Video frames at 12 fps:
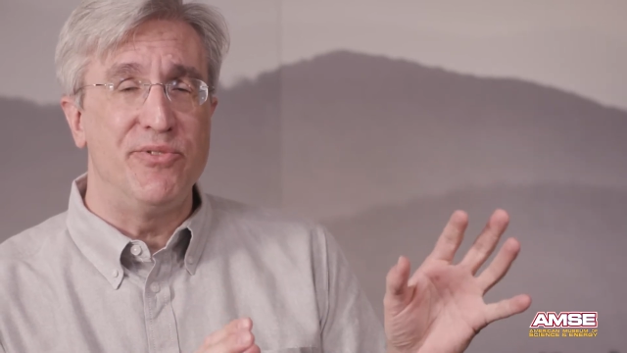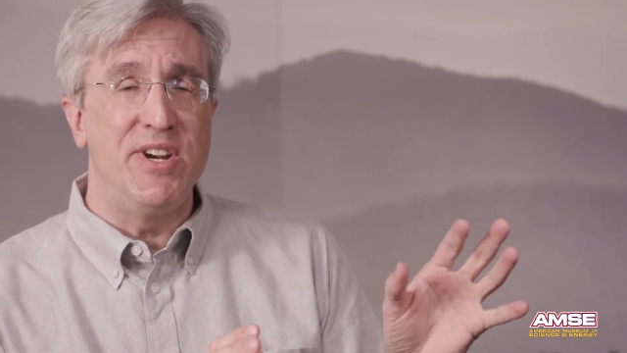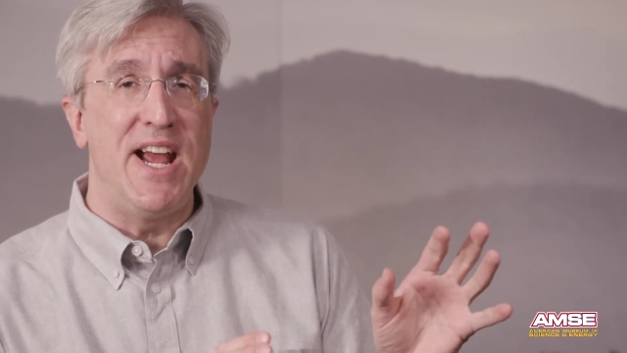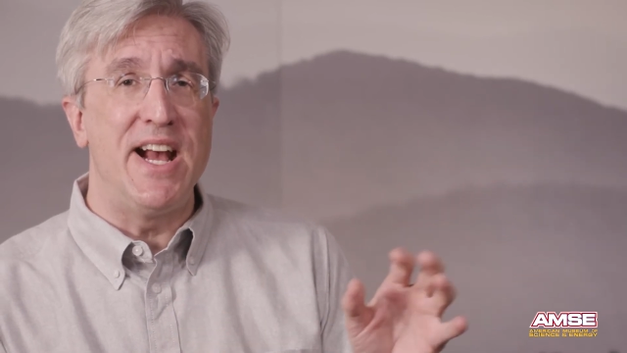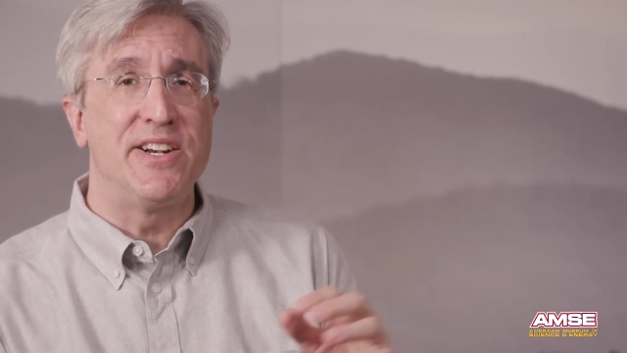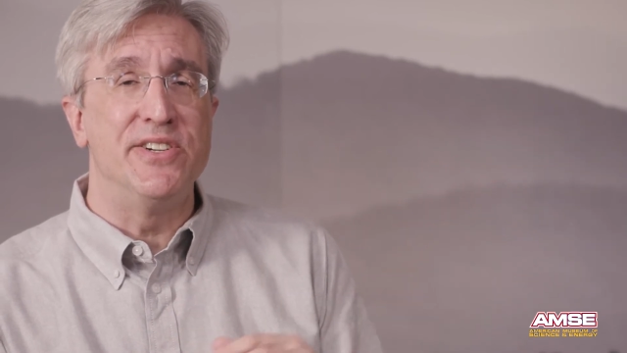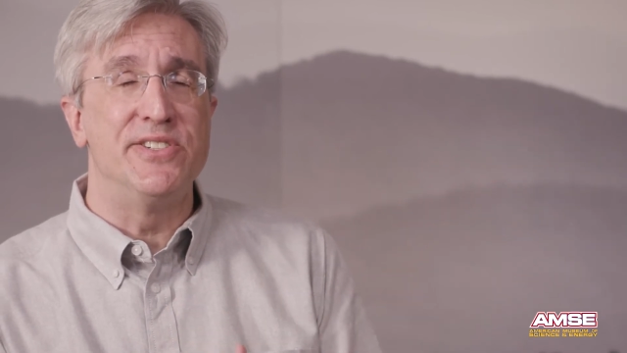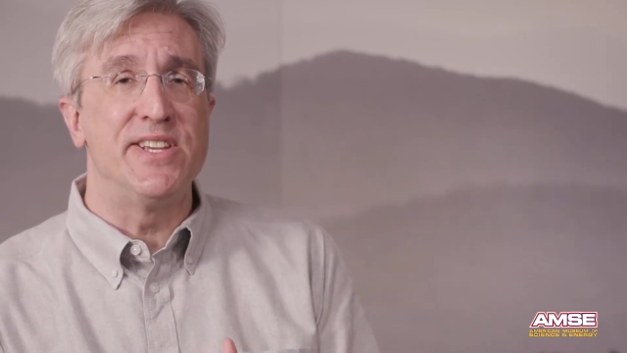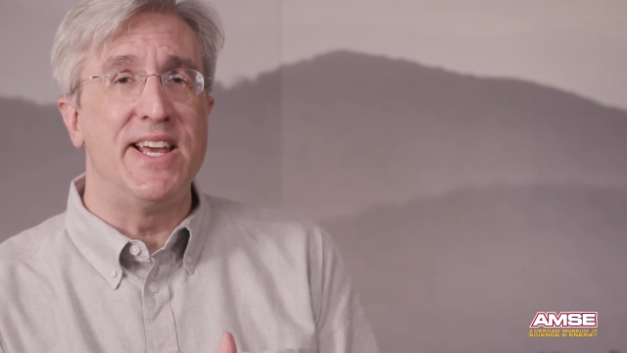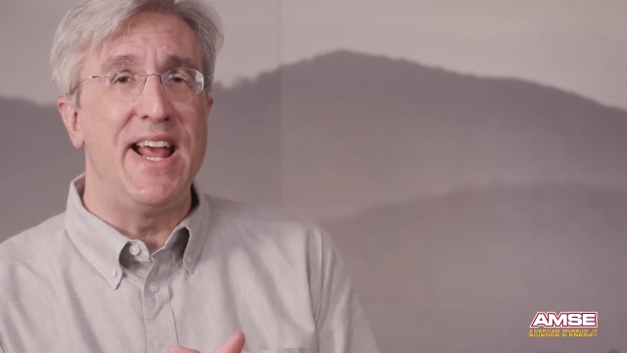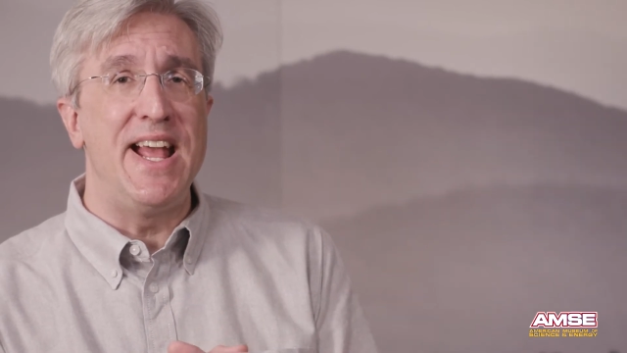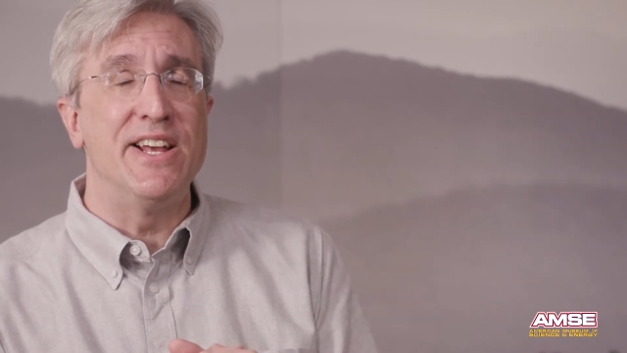reactors
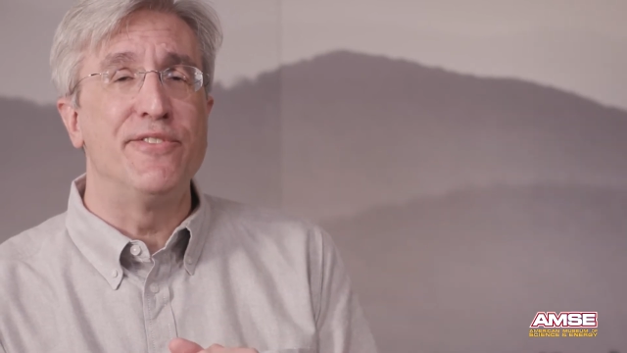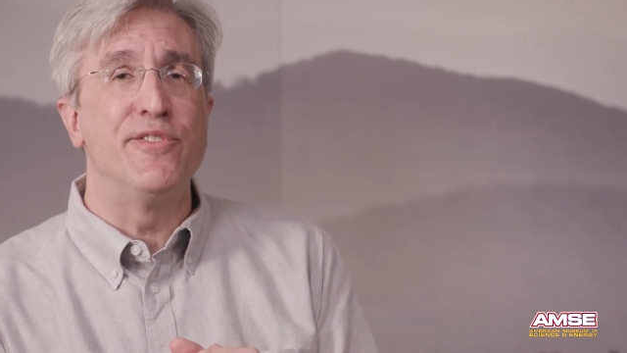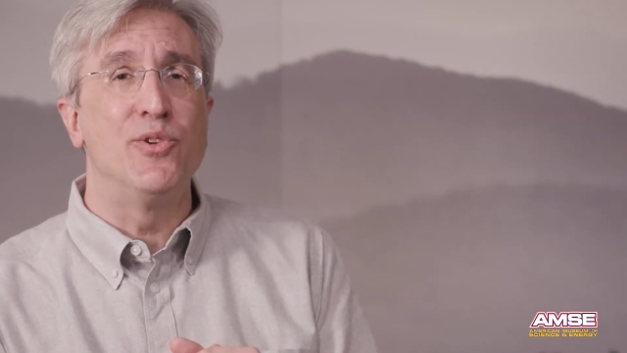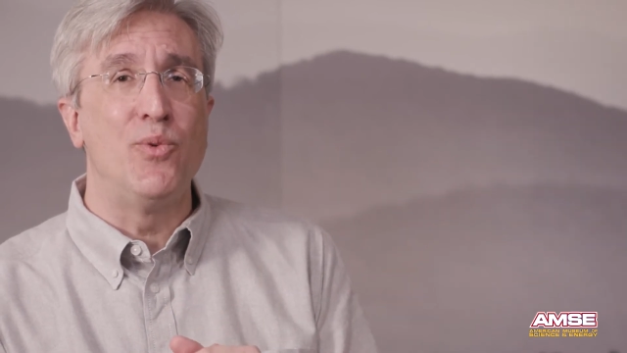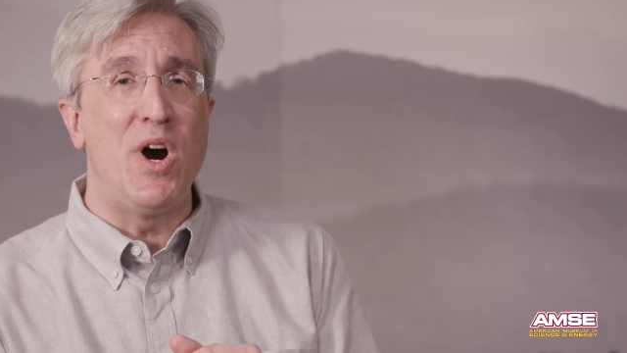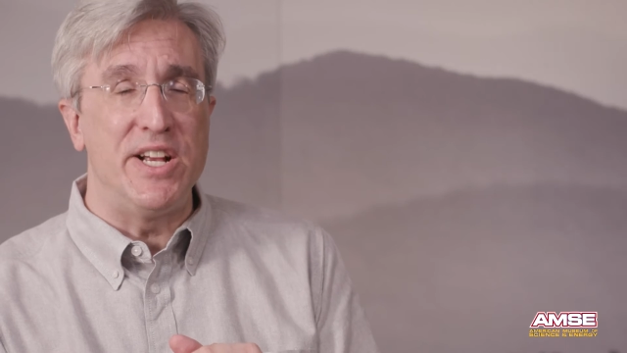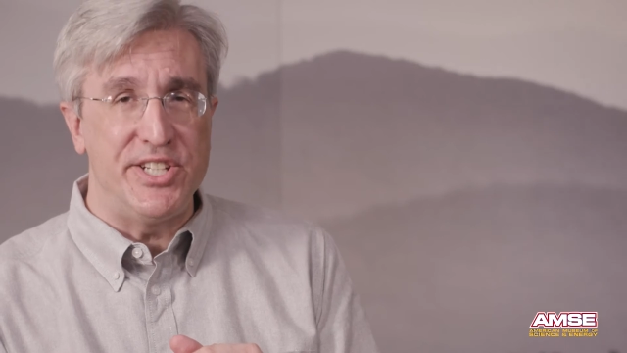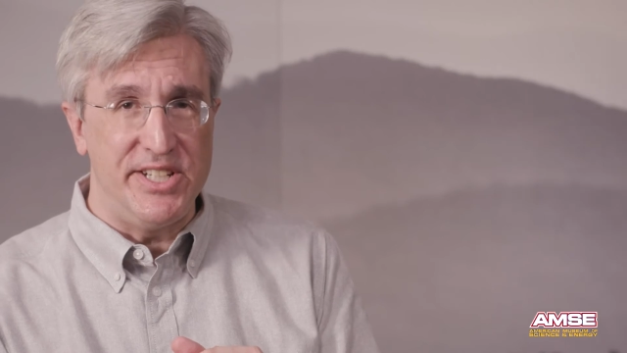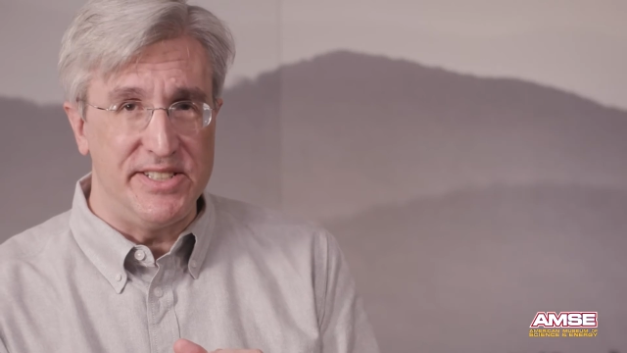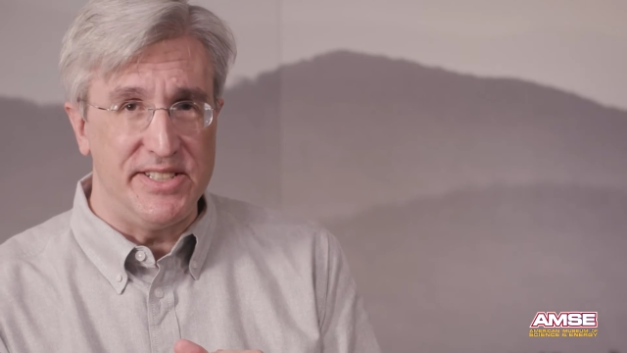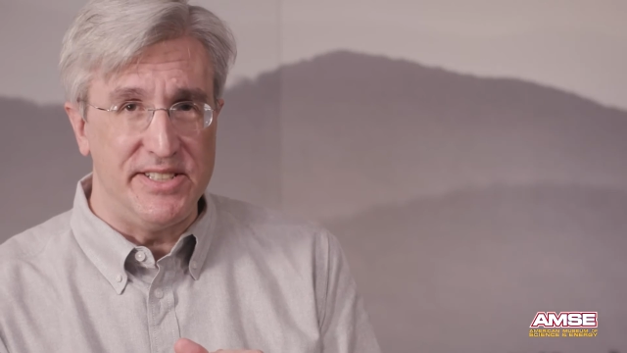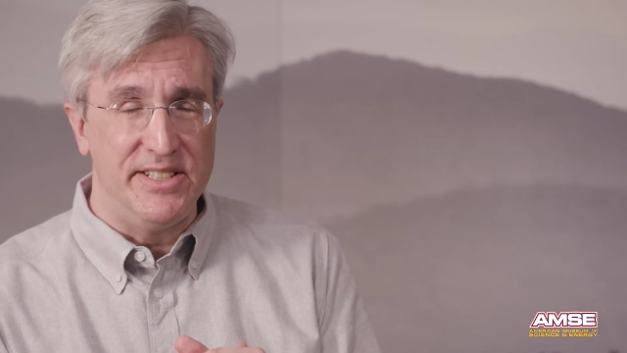at Hanford,
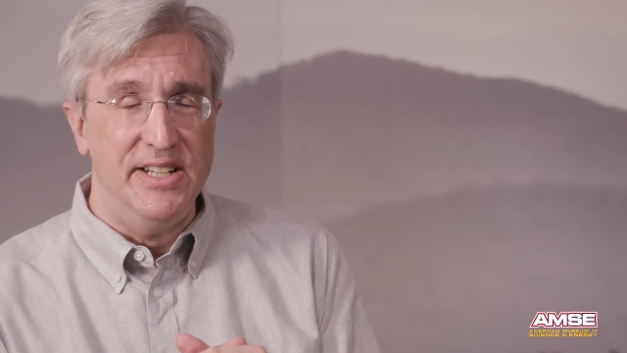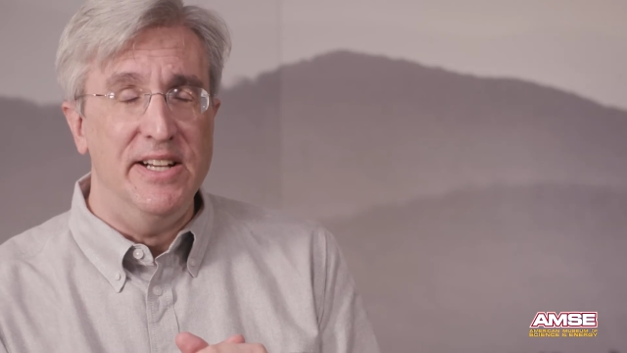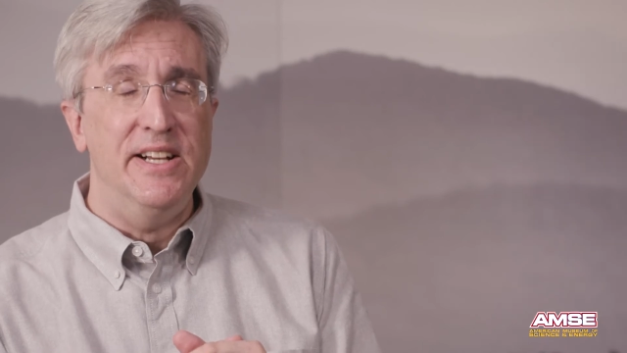Washington,